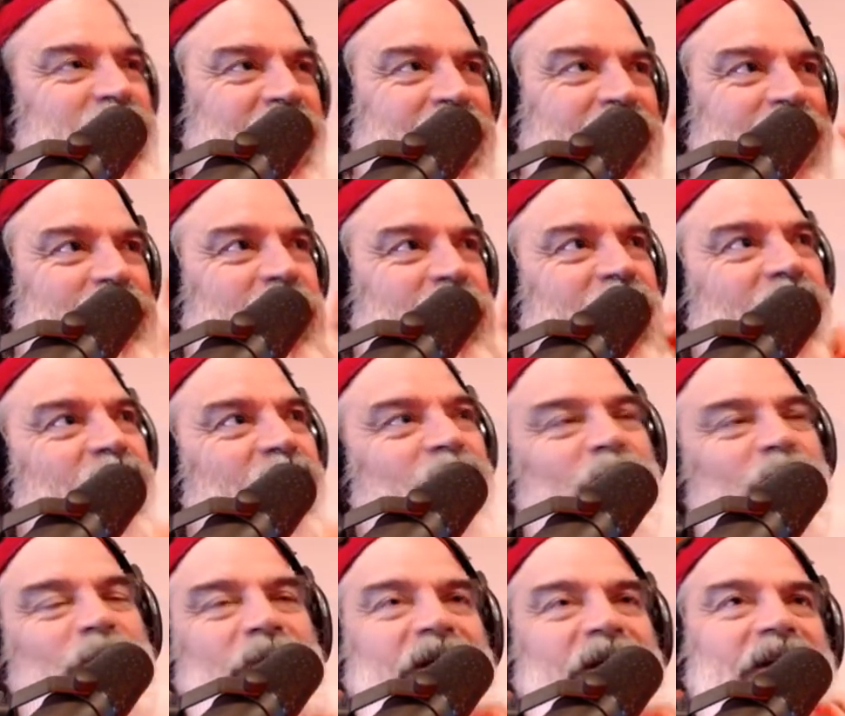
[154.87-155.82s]
keep thinking of
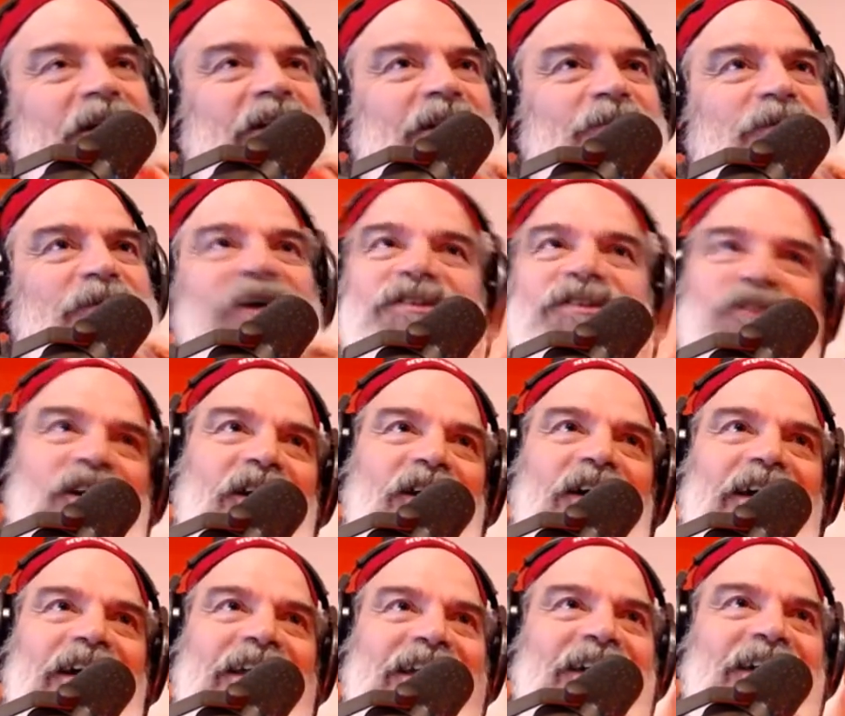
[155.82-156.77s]
my girl meeting him.
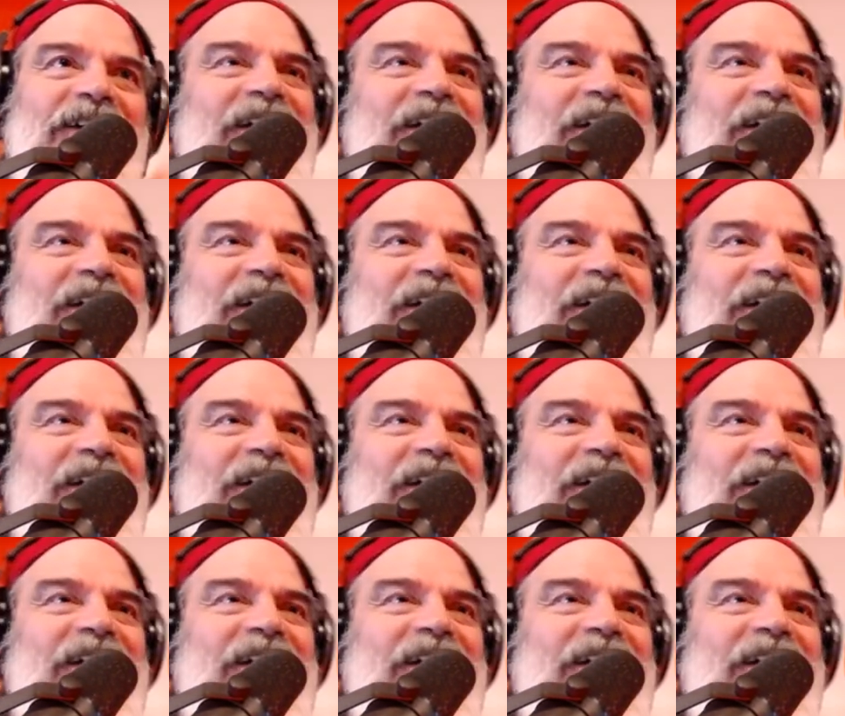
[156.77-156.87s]
That's all I